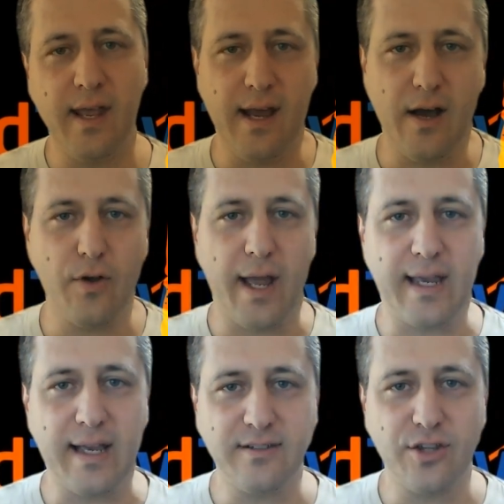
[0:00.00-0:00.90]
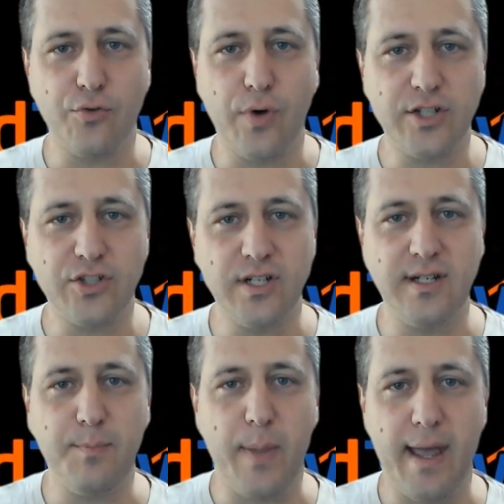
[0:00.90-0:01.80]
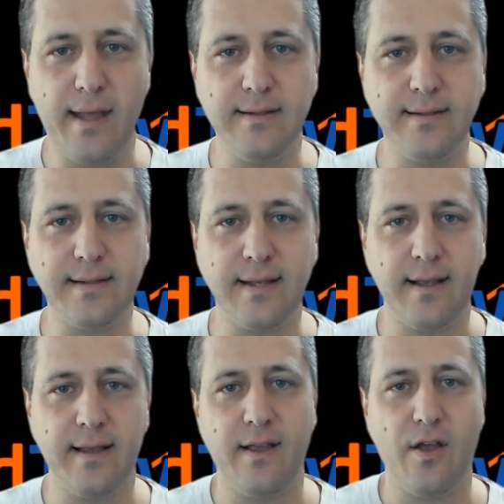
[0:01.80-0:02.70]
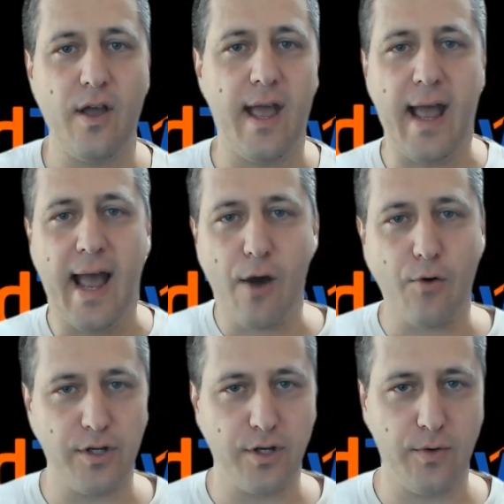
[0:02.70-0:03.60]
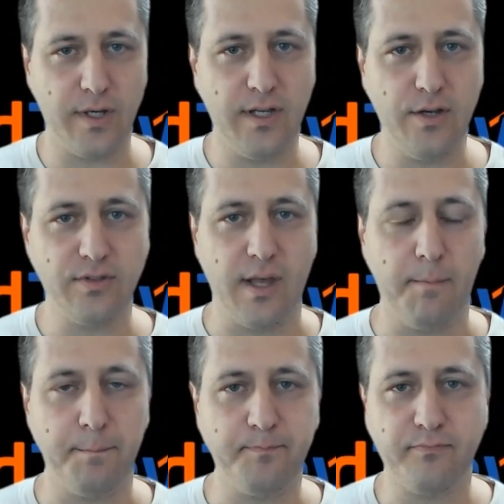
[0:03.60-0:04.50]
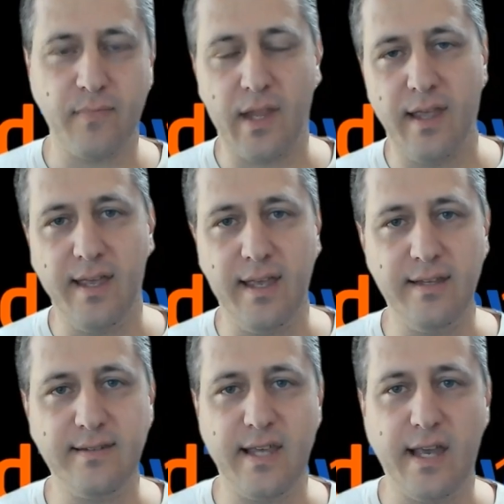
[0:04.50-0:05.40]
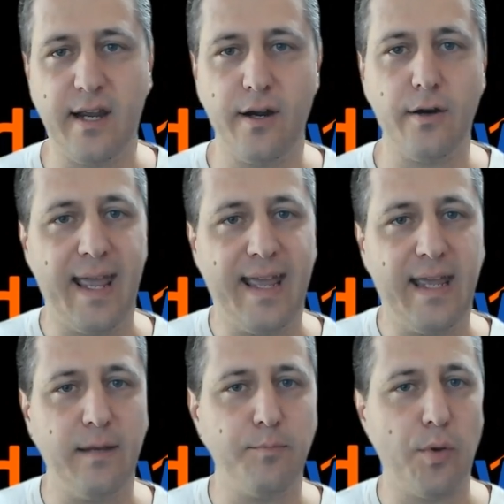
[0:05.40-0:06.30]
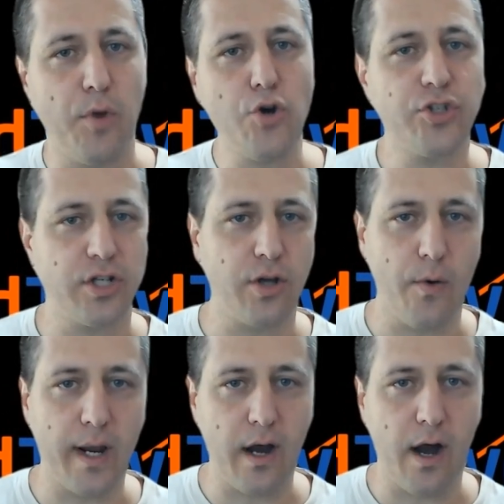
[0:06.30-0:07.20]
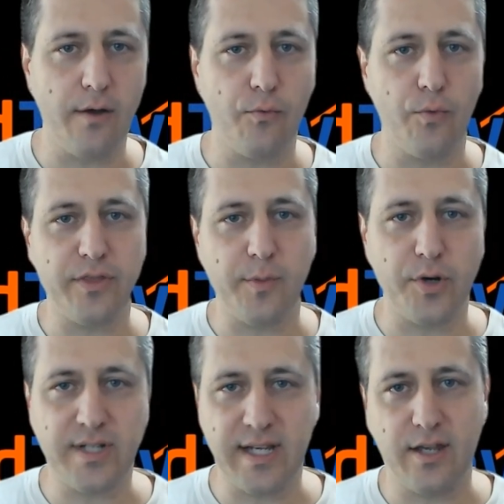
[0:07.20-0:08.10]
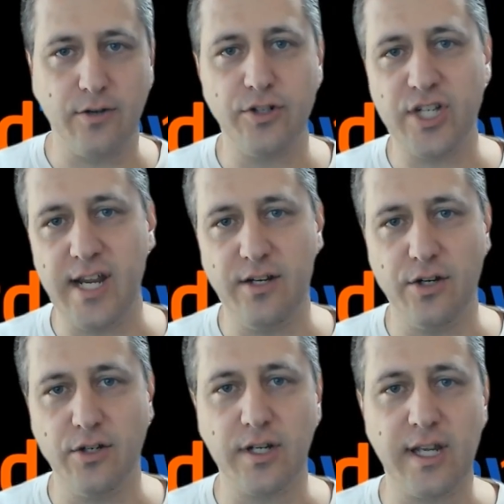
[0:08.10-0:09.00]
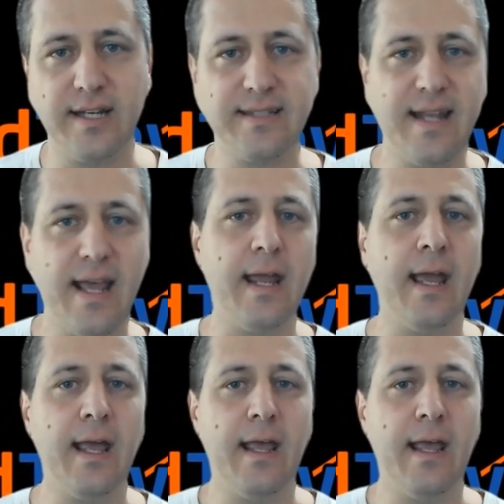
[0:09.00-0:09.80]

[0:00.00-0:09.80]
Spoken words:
Now, I guess the question depends, how are you going to use them? Is there a promotion going on with the particular chain you're looking to stay?